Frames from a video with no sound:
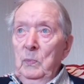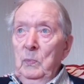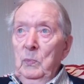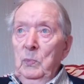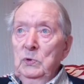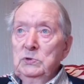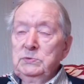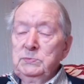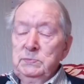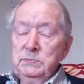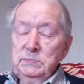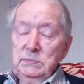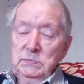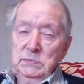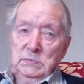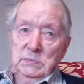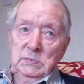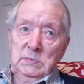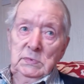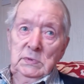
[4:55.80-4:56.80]
was
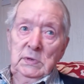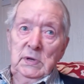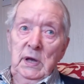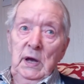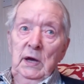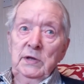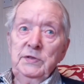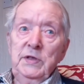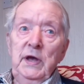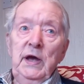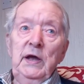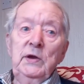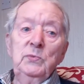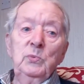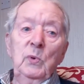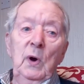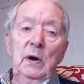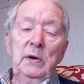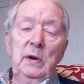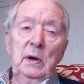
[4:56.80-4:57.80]
get a dead
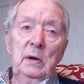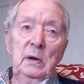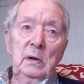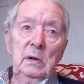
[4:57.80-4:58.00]
one.